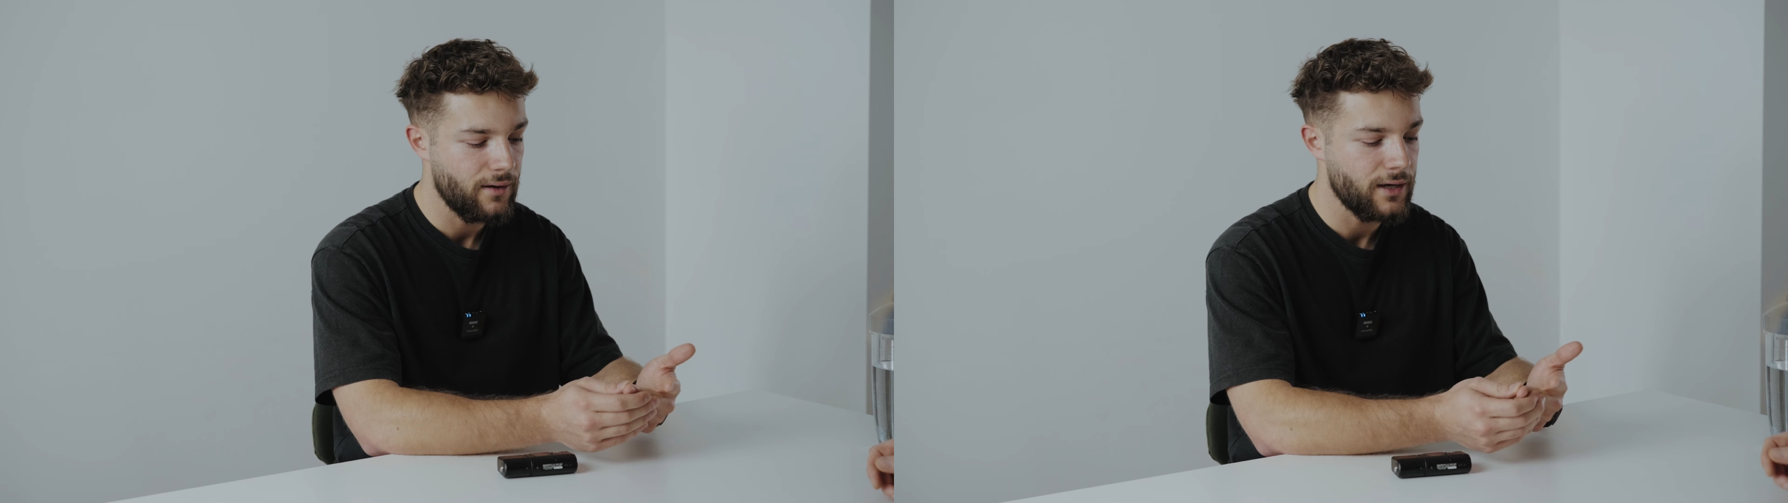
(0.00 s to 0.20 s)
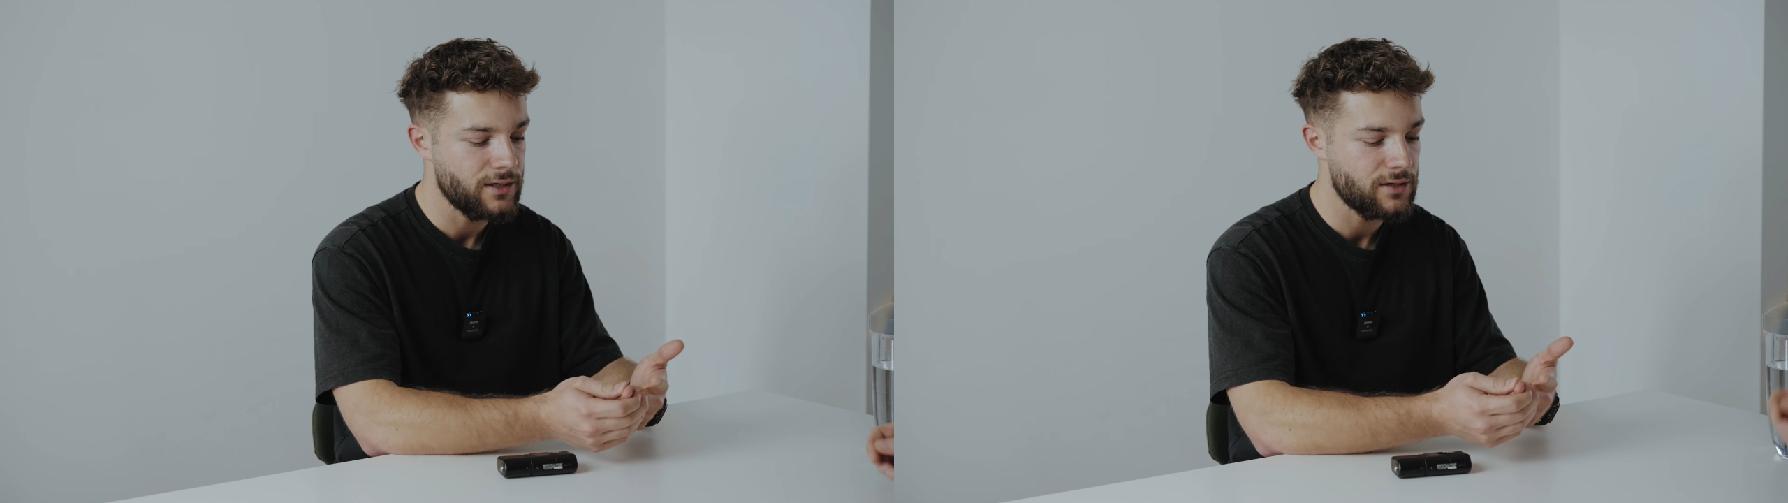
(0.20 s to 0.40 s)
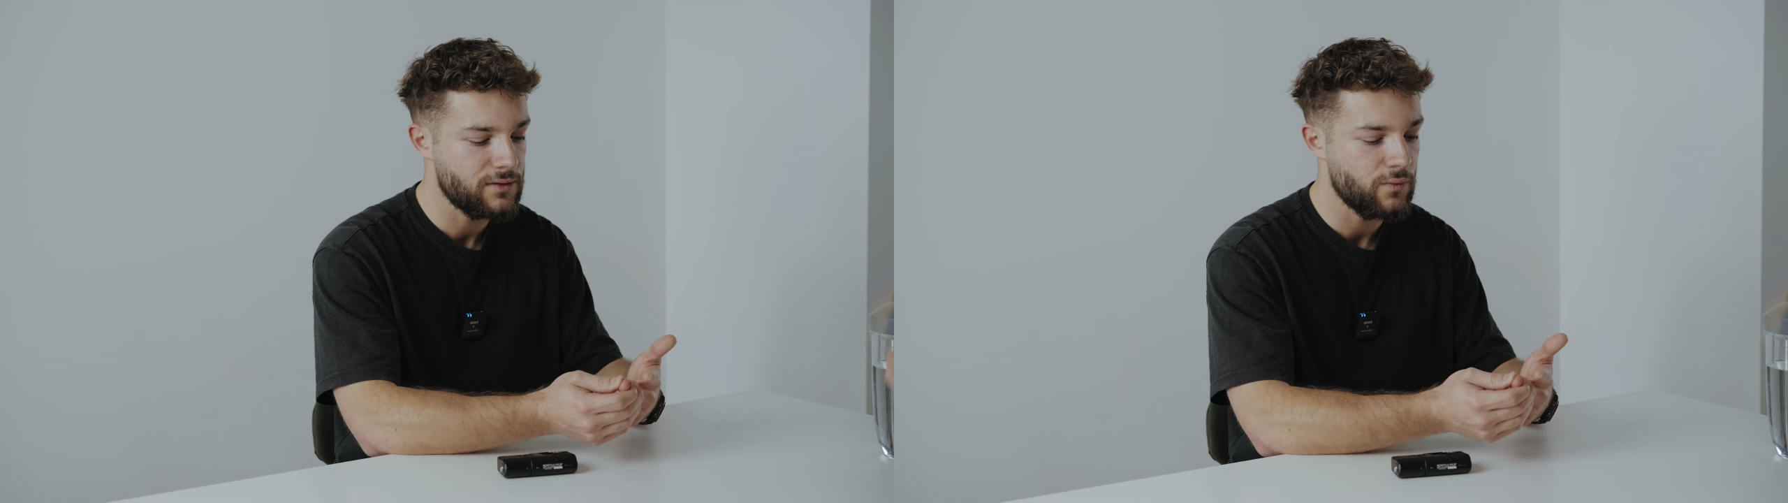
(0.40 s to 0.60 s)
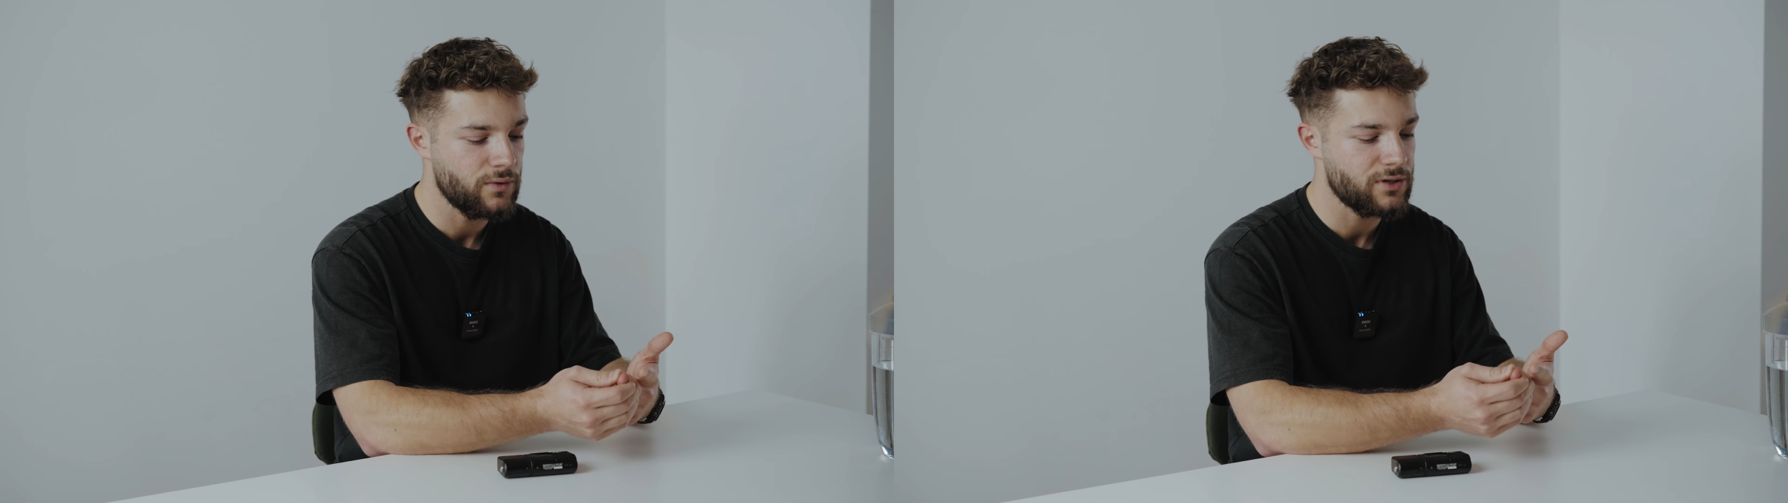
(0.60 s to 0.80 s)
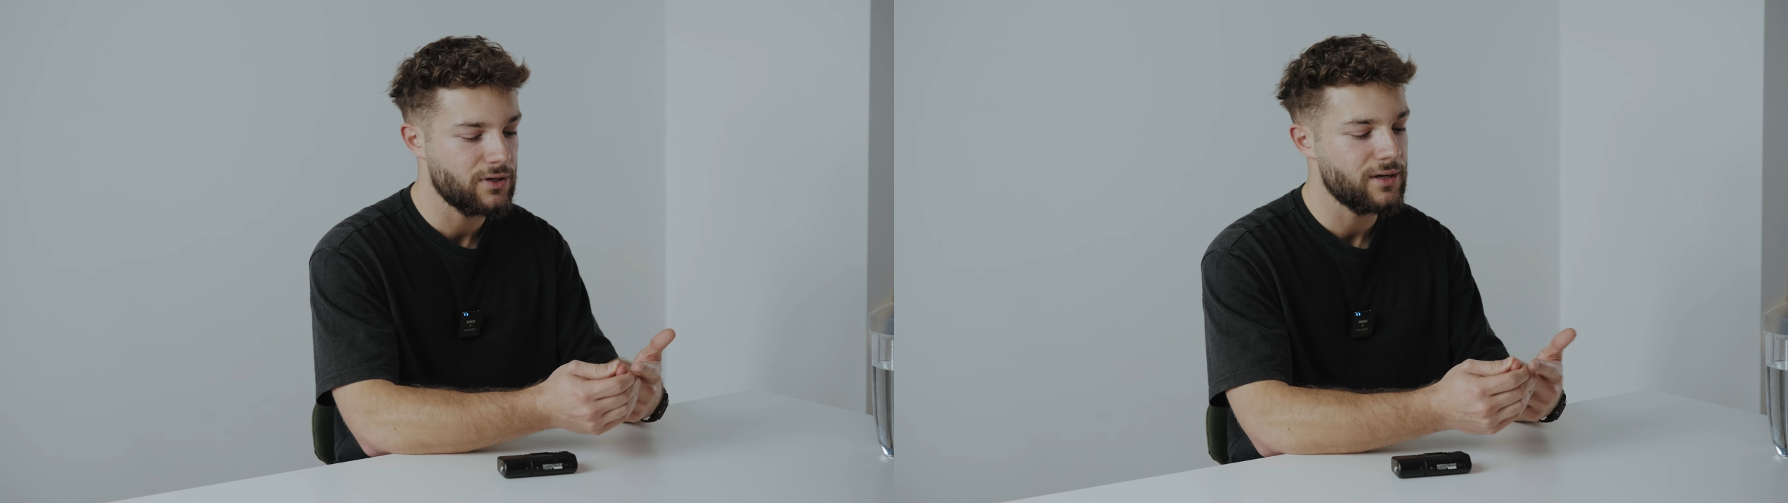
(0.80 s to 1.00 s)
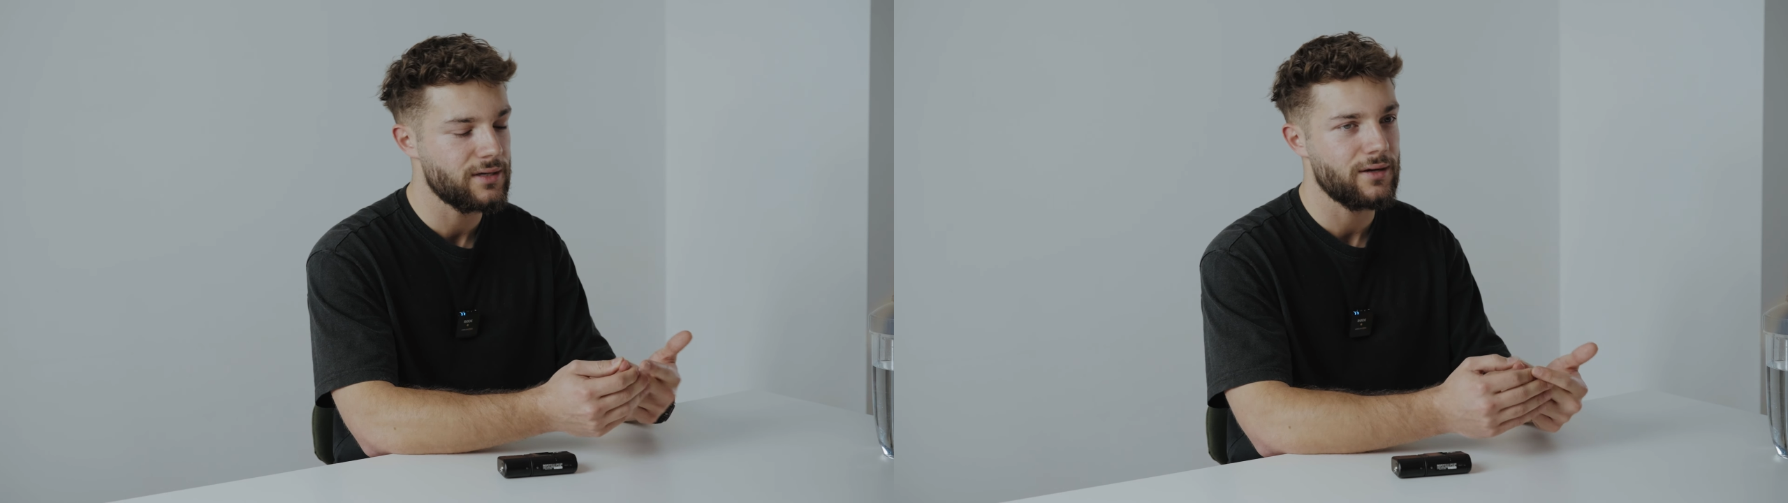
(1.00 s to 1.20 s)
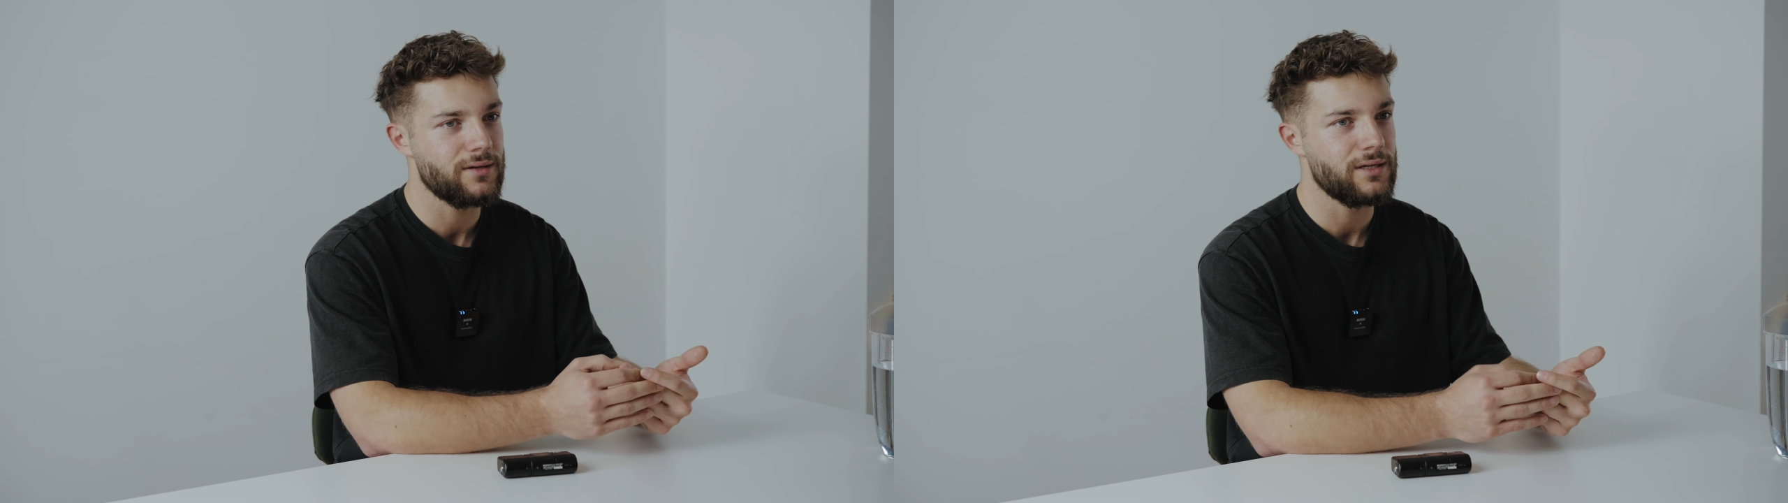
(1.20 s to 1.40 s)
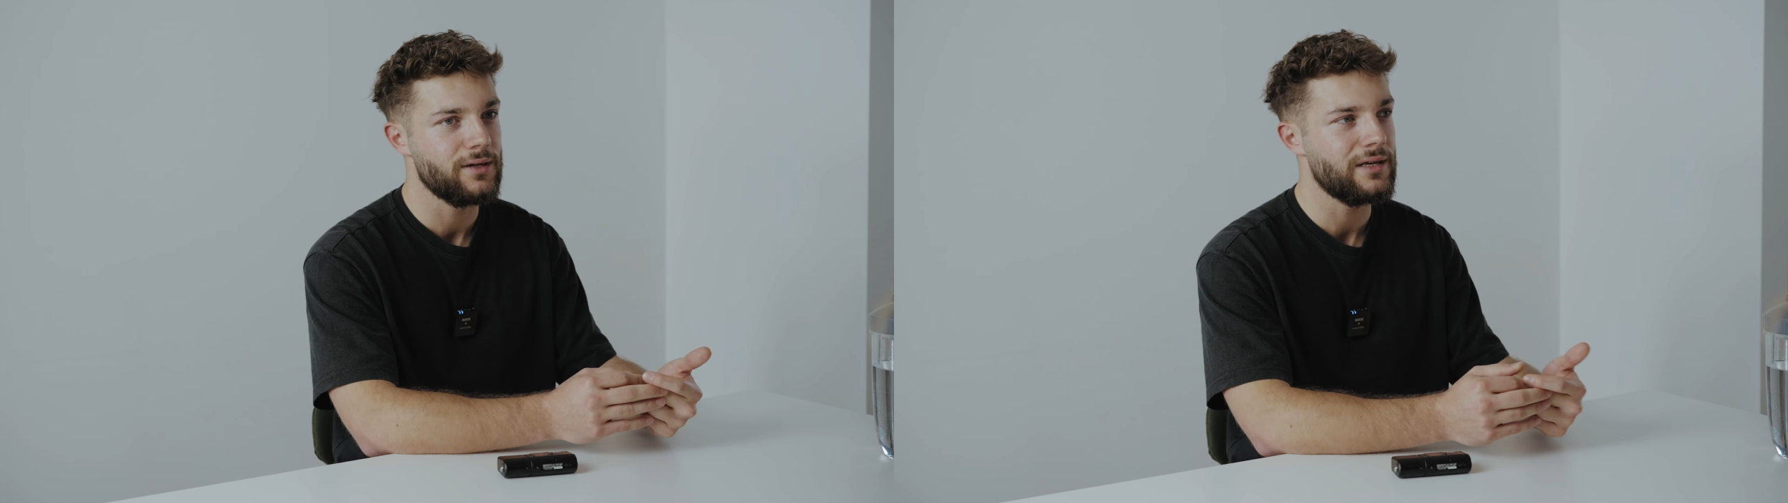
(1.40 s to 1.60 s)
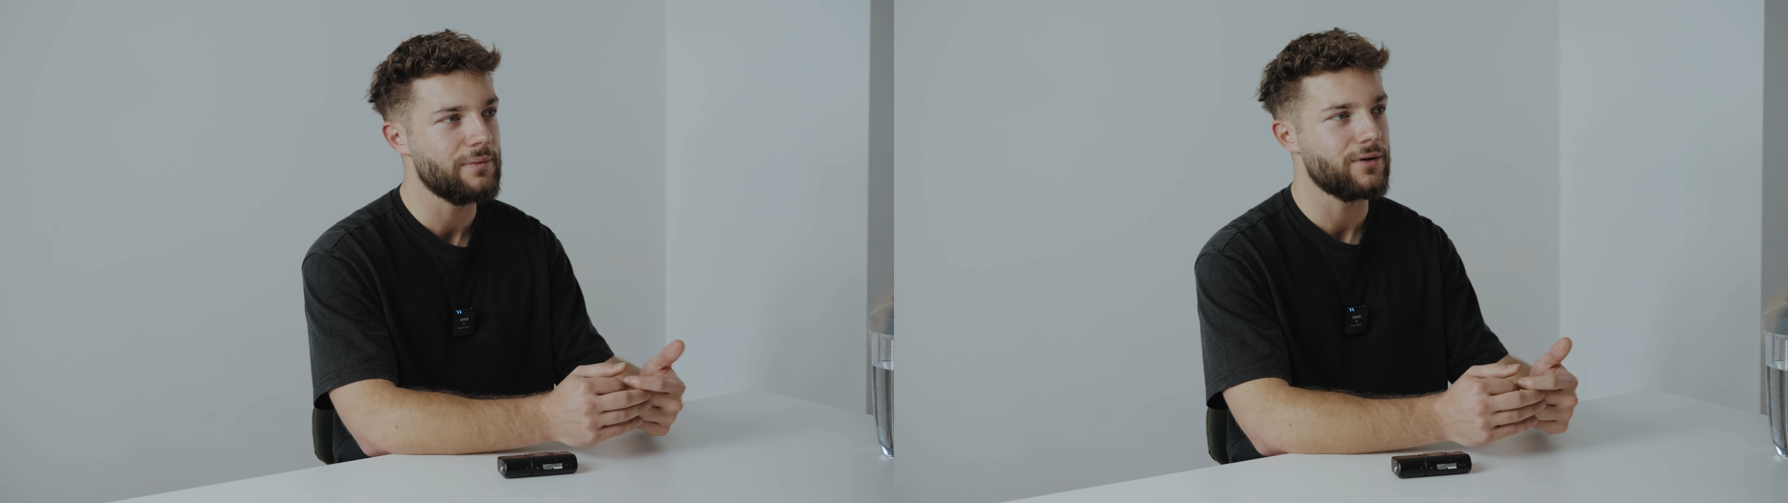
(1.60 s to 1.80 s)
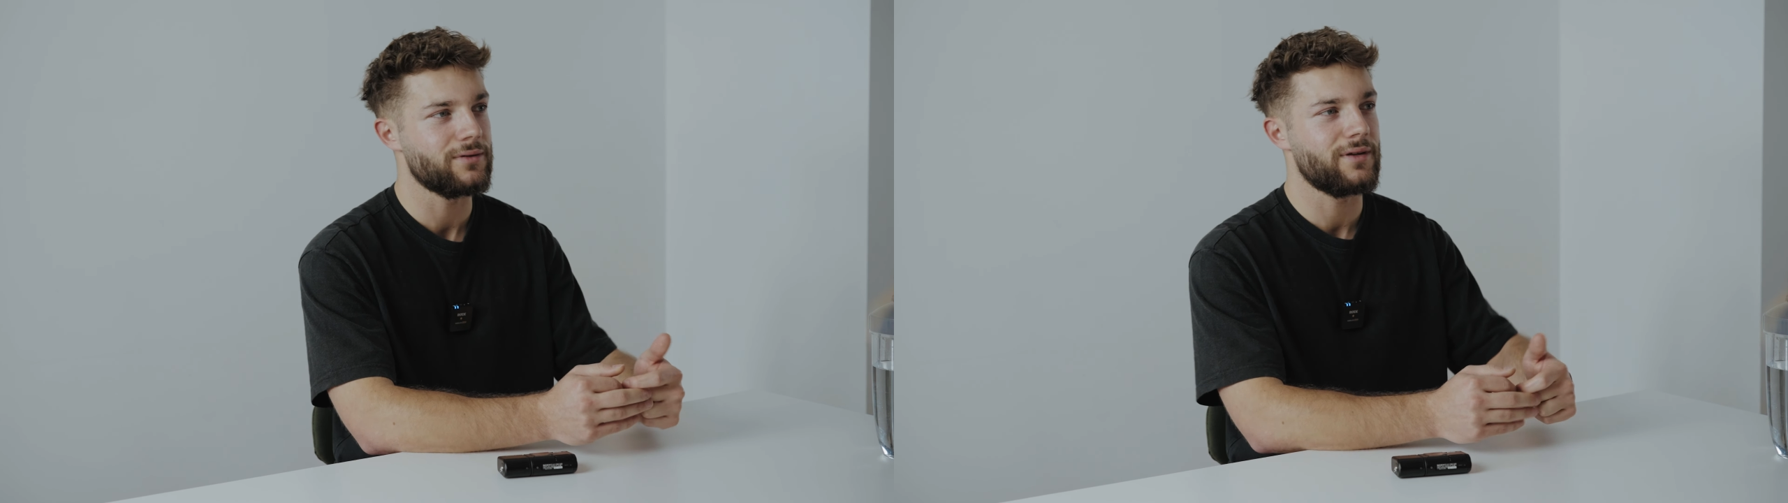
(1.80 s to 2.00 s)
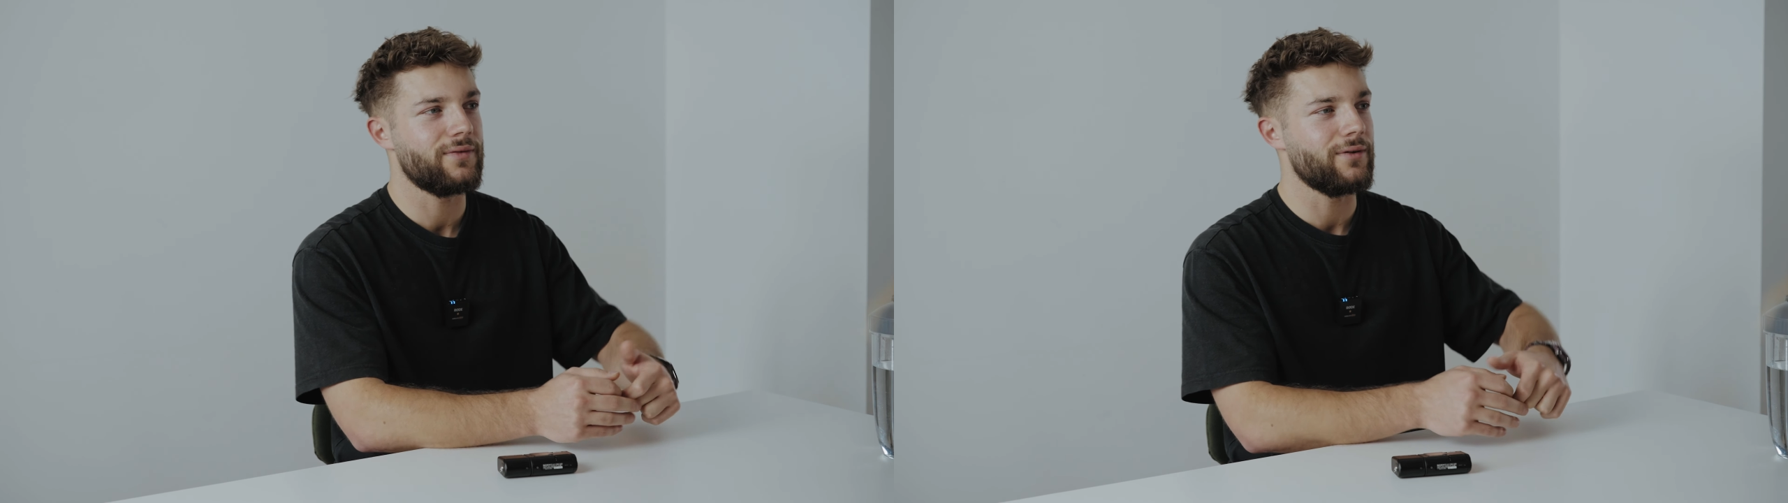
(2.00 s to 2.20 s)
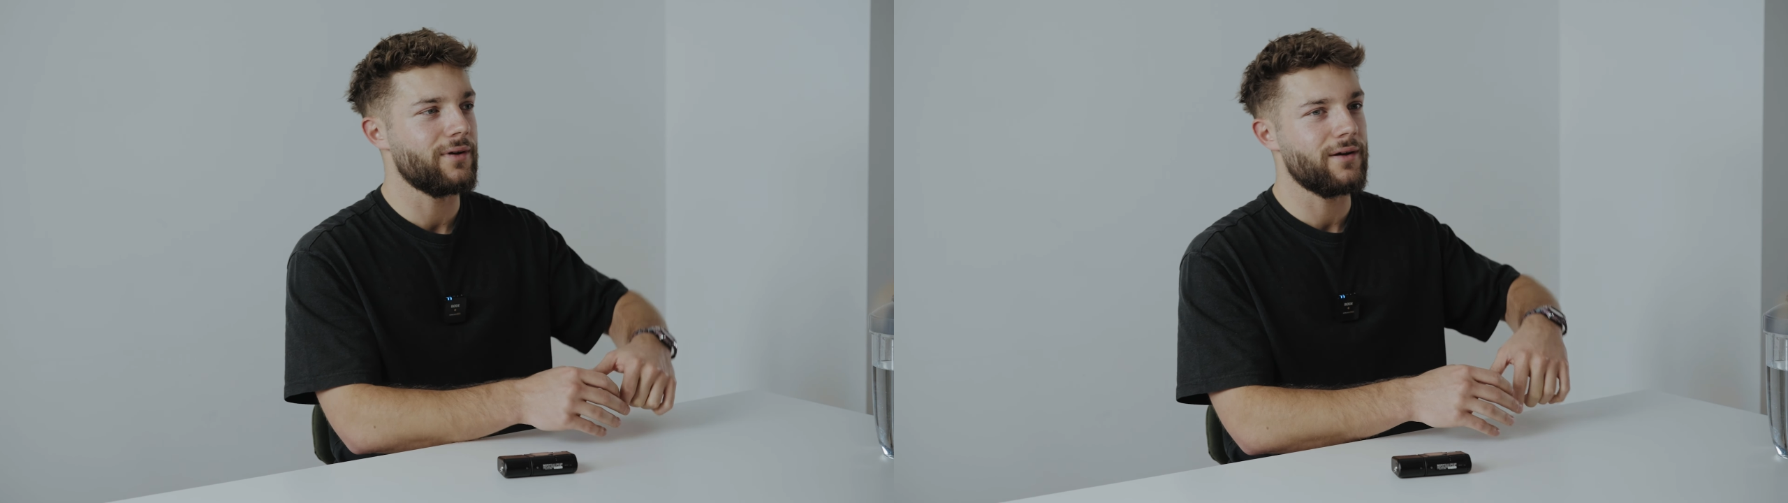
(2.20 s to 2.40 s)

I just decided to go to uni because I felt